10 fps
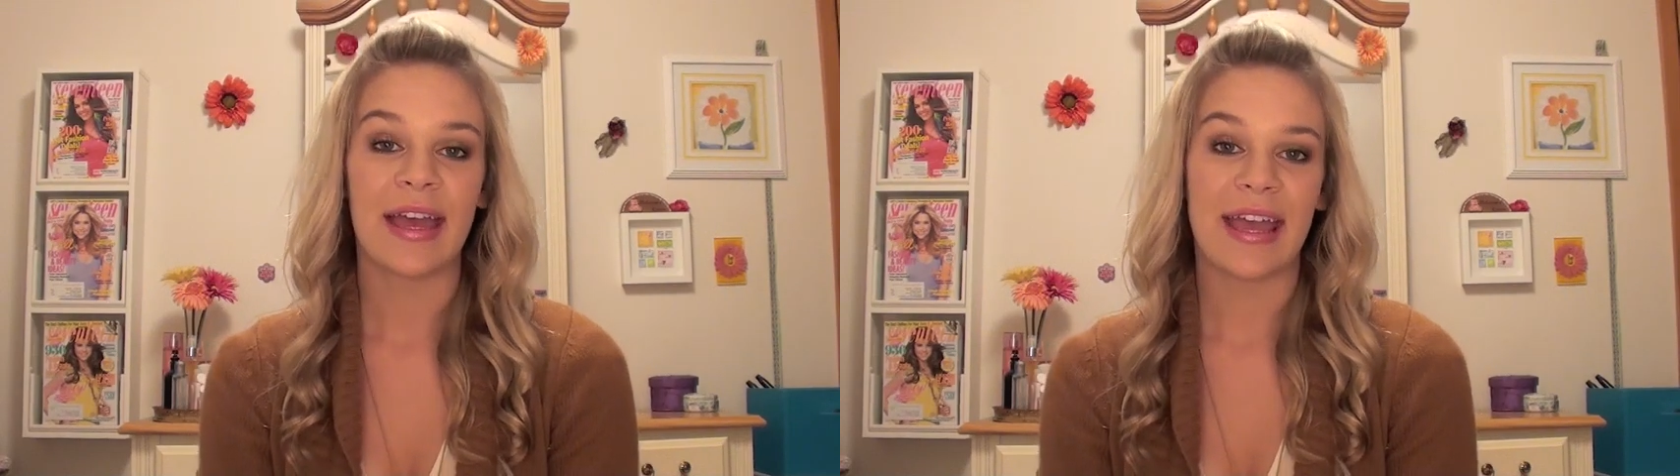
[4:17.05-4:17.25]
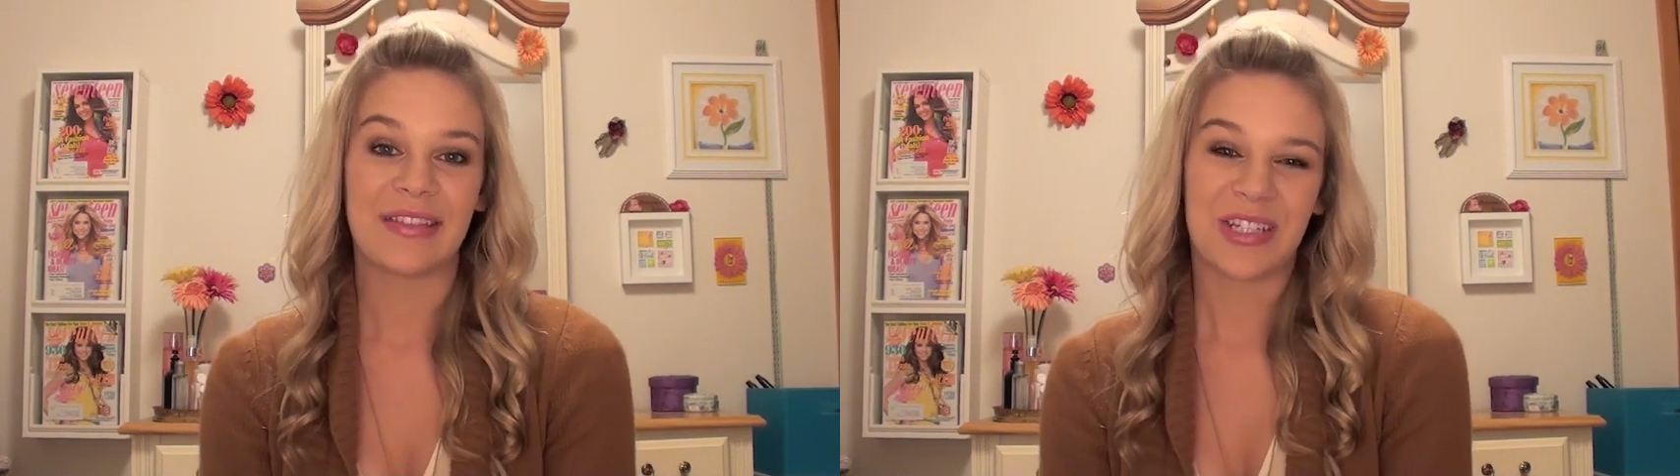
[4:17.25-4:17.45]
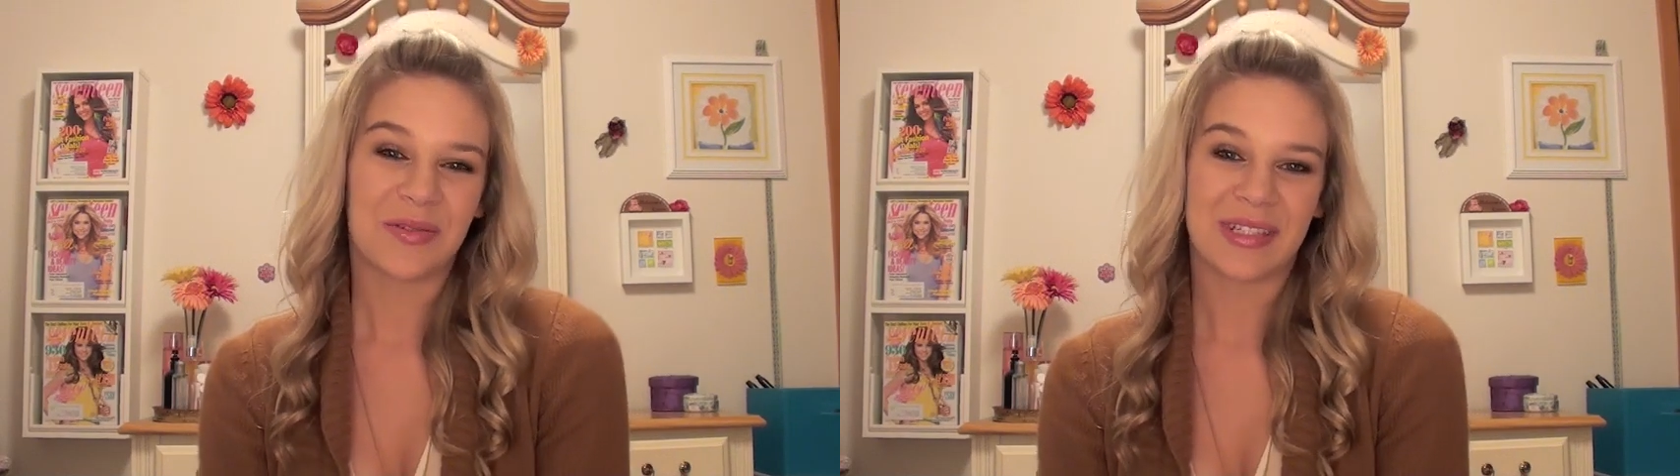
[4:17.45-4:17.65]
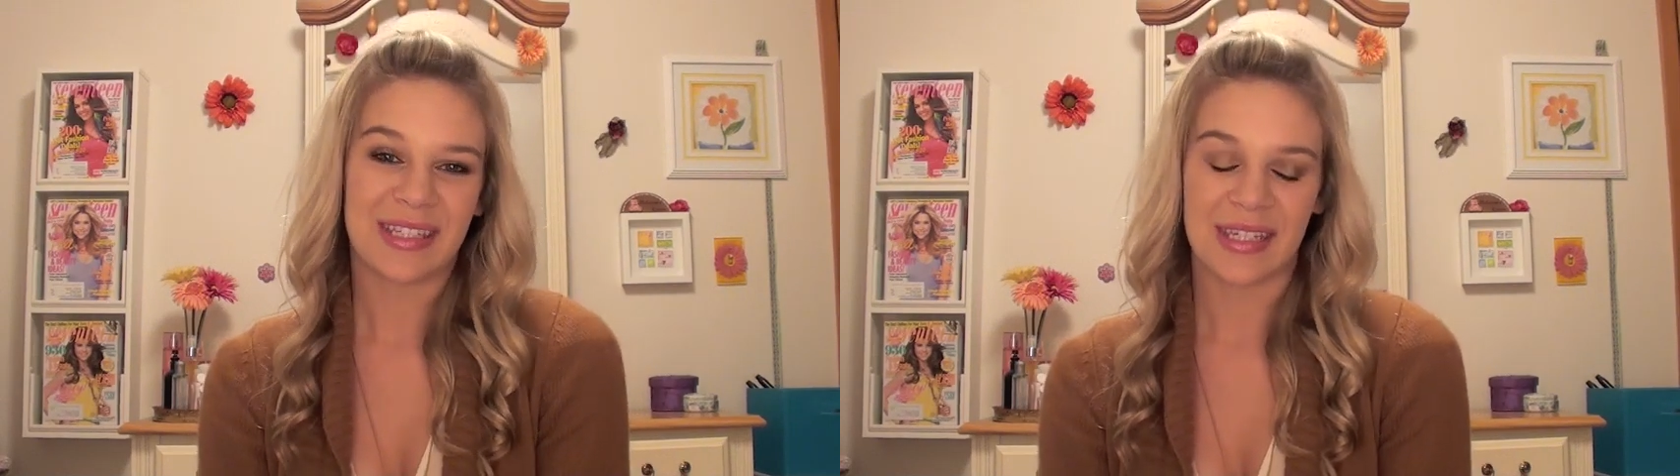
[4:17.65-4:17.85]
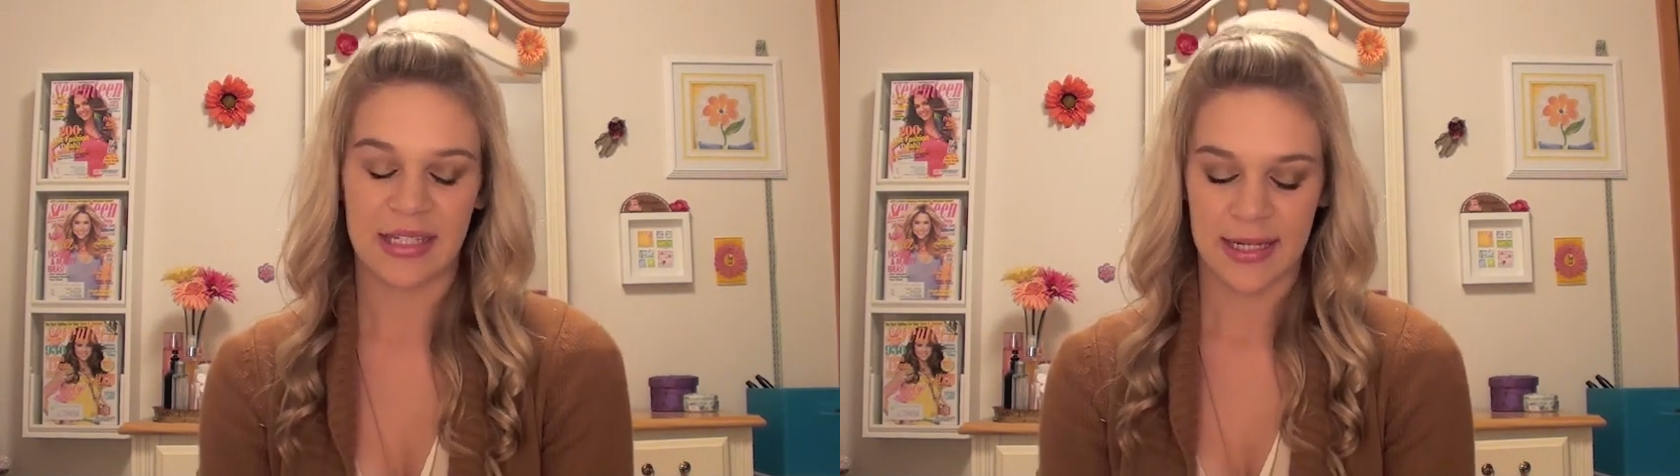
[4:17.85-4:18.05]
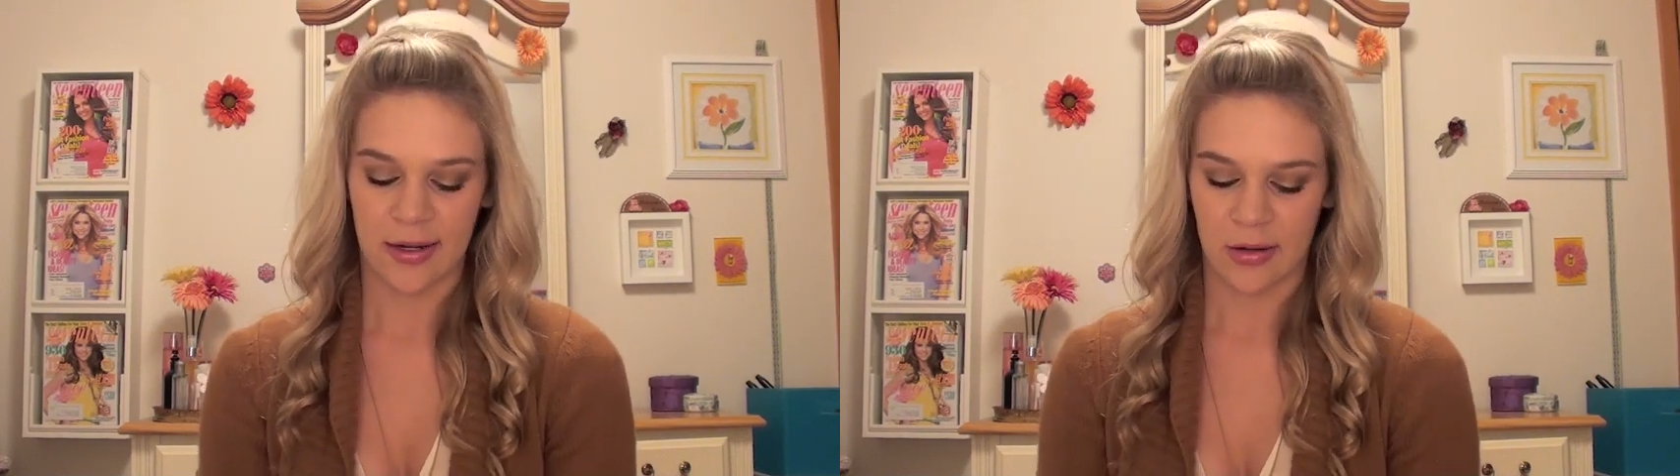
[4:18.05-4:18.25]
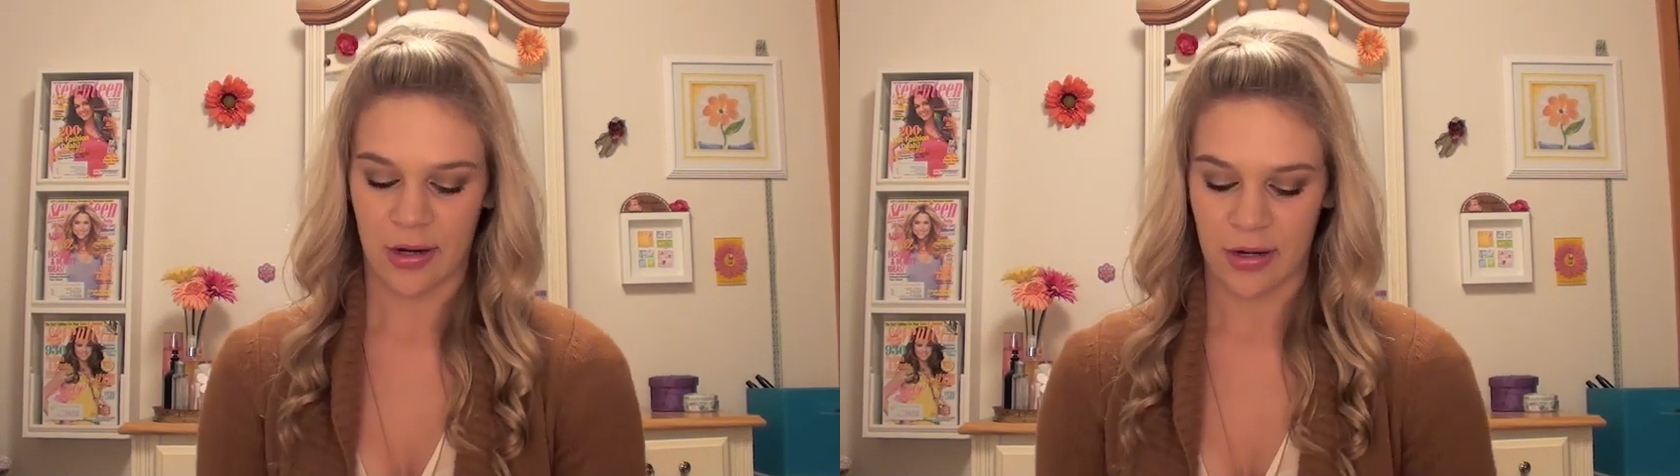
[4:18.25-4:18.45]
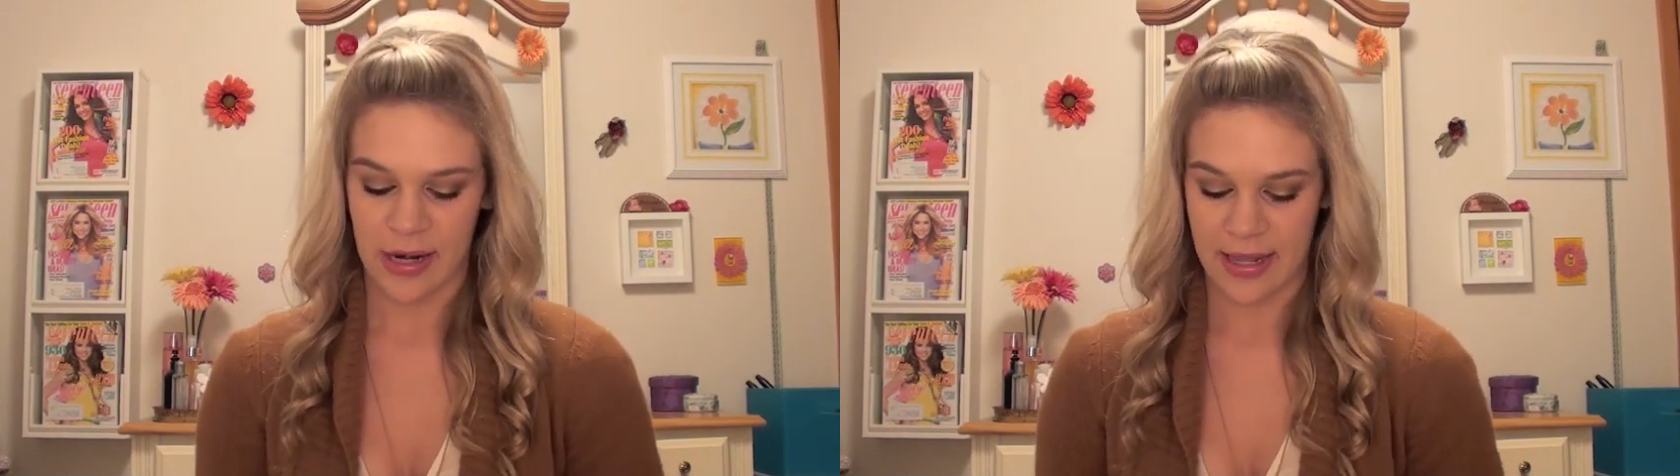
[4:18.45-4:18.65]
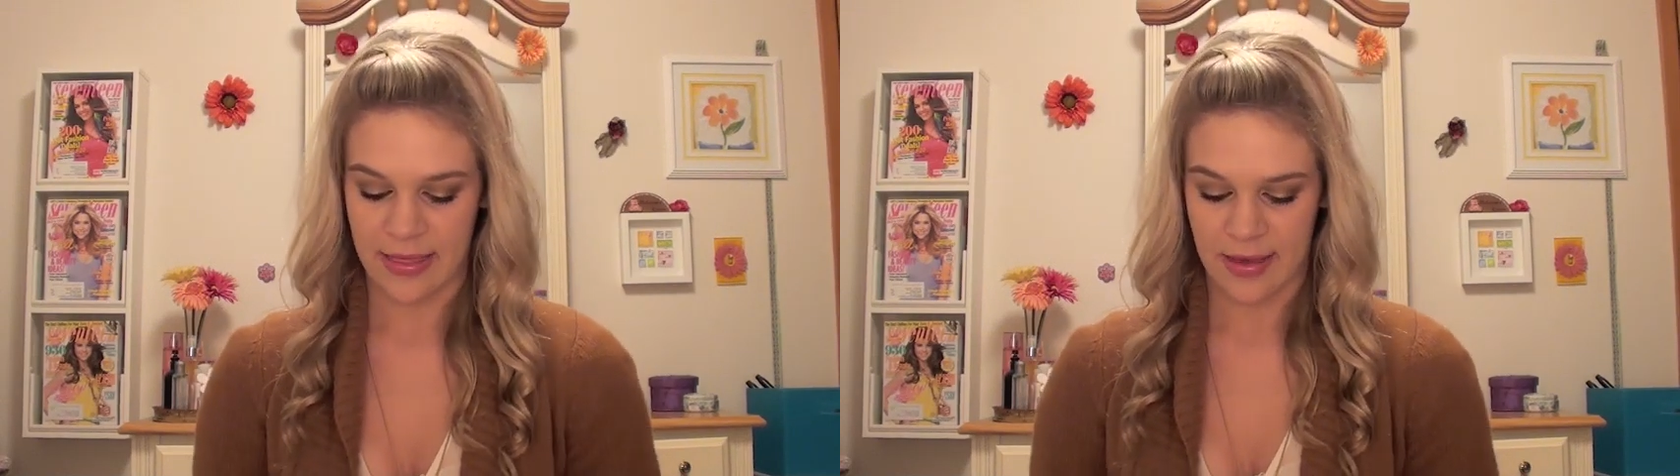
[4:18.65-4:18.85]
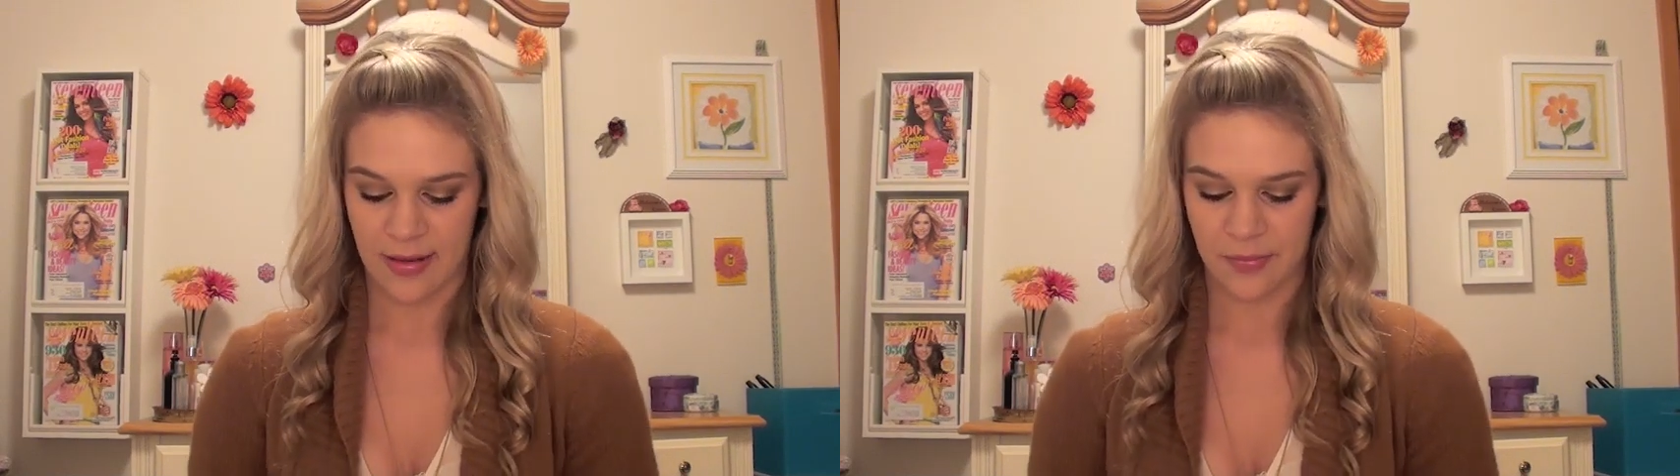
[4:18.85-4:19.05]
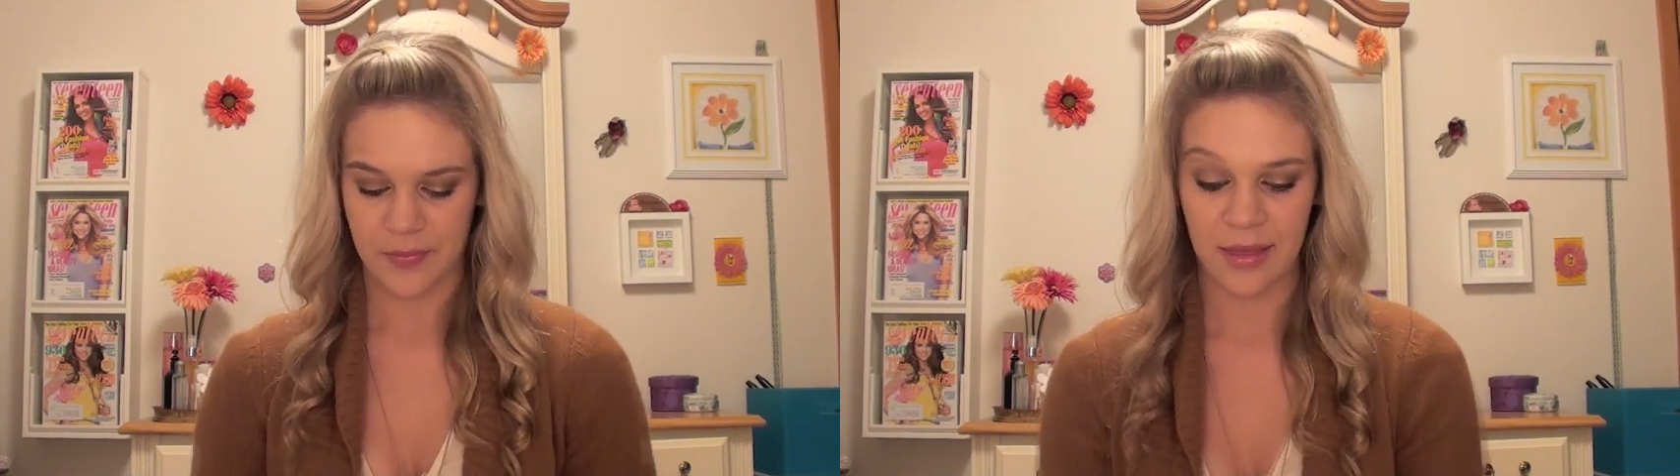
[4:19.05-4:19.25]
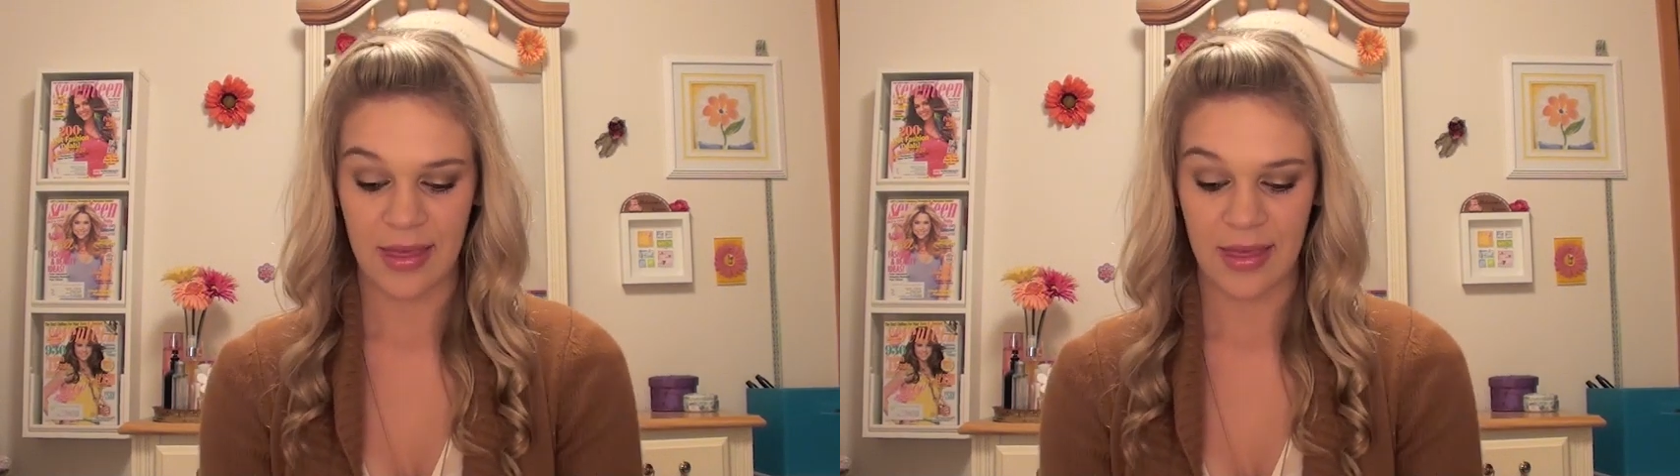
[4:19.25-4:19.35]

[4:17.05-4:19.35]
and they don't discontinue it or anything.